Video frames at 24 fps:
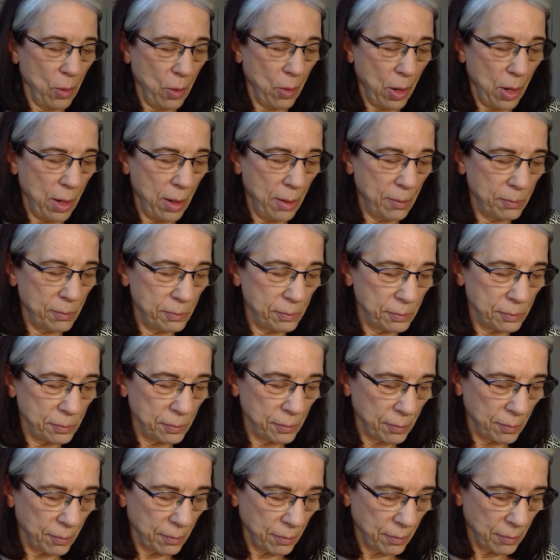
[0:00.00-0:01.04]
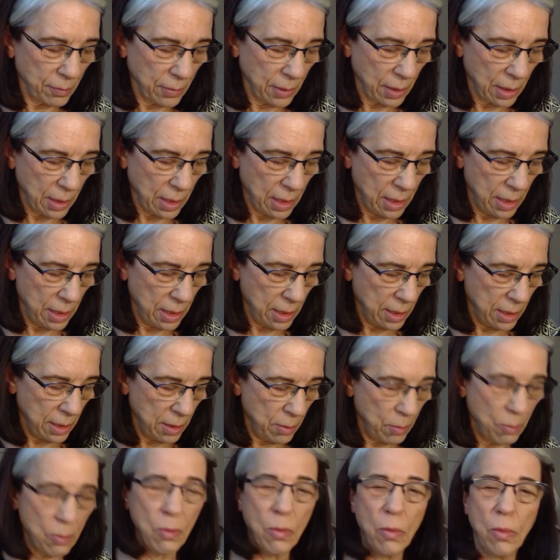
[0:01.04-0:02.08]
um,
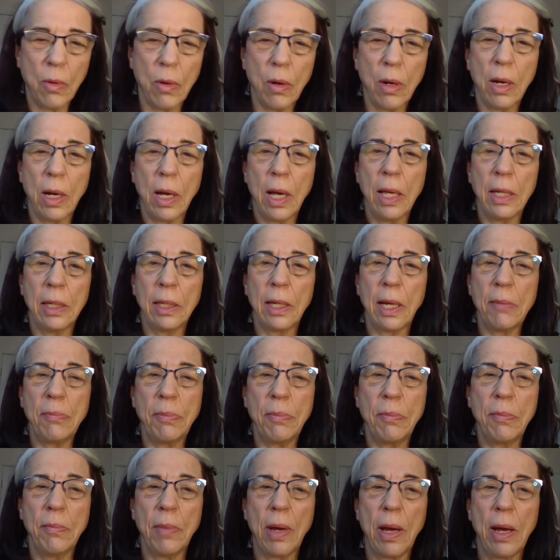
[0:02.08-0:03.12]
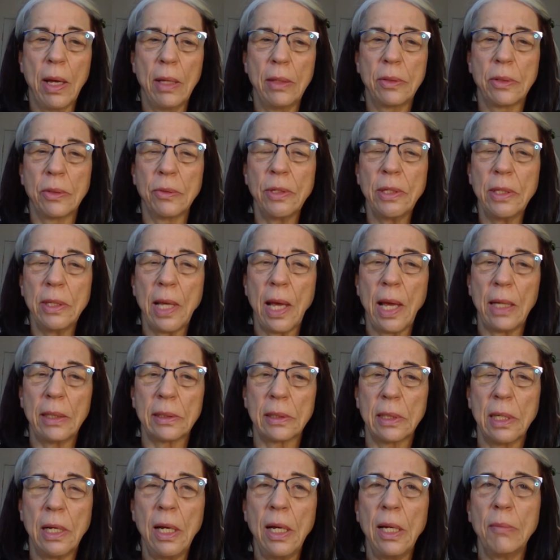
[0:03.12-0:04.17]
uh, and I during that
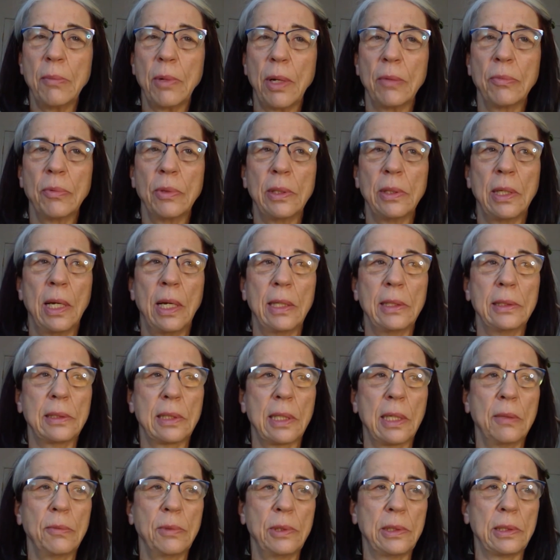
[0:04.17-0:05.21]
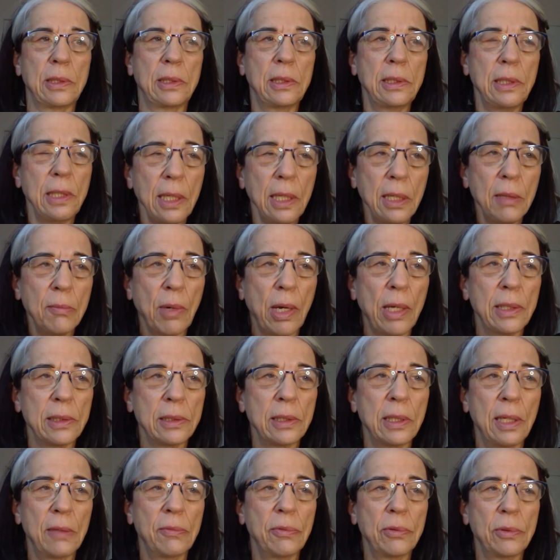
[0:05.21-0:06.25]
time, I realized I was seeing
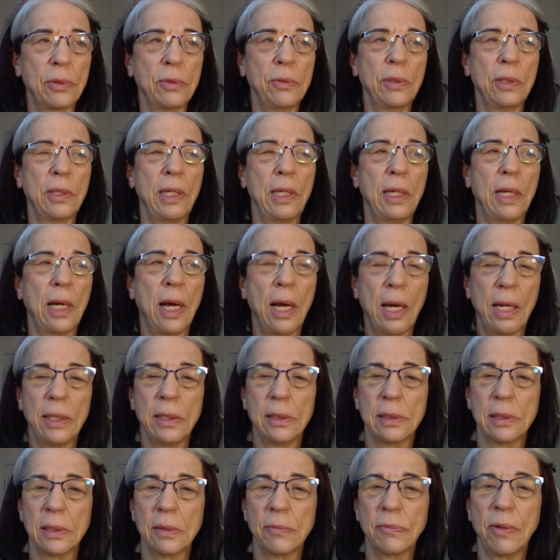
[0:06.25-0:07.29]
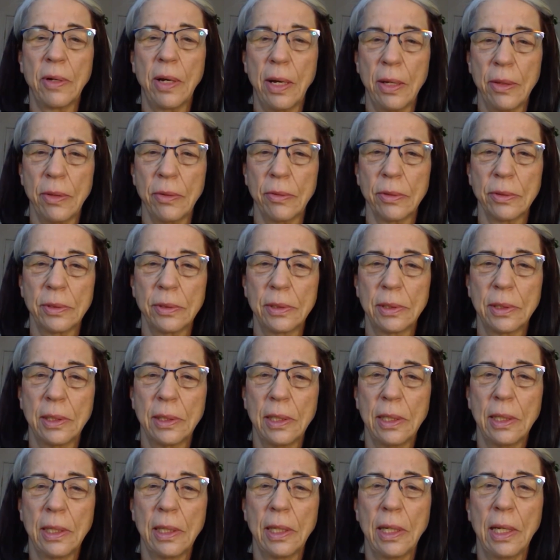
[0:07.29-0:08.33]
myself through the eyes of others,
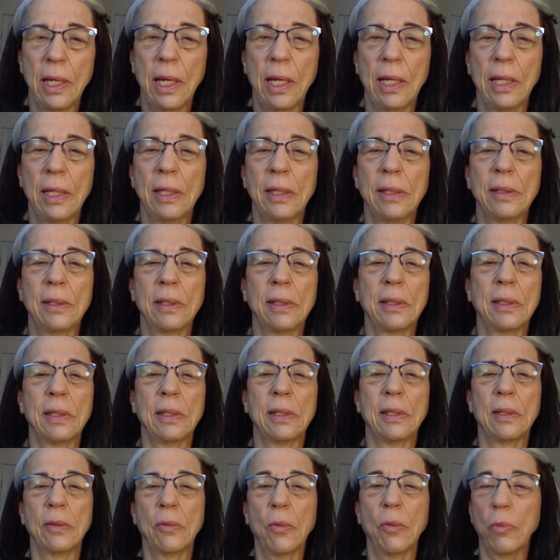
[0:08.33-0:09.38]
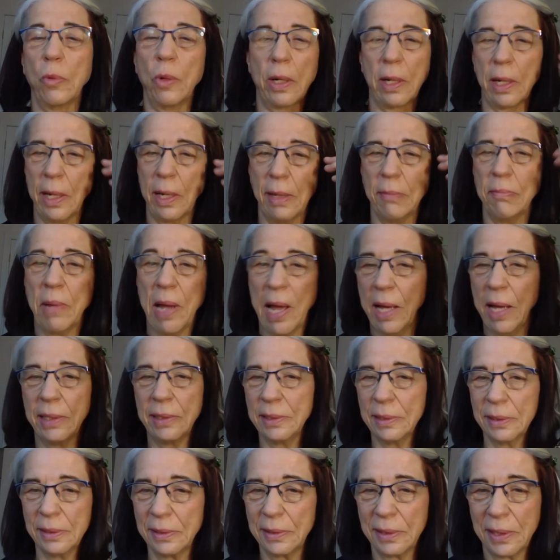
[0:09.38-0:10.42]
and or what I
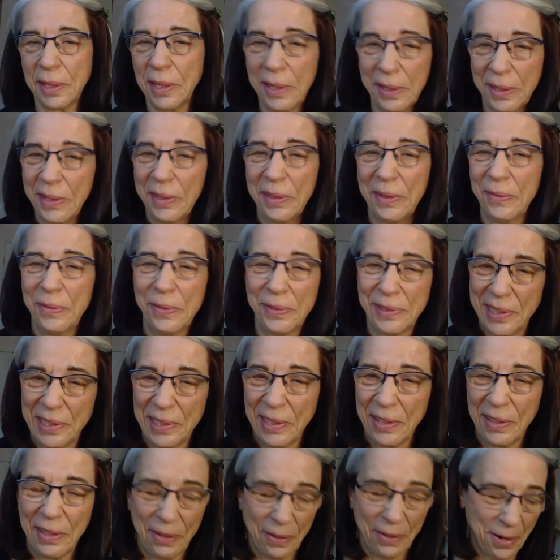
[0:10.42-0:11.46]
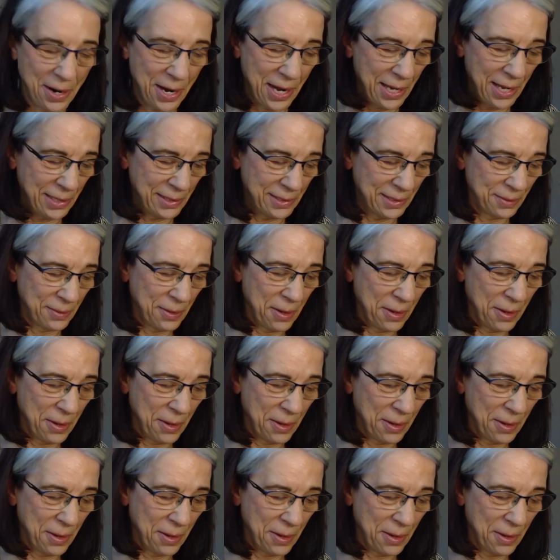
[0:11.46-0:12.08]
imagined was in their eyes.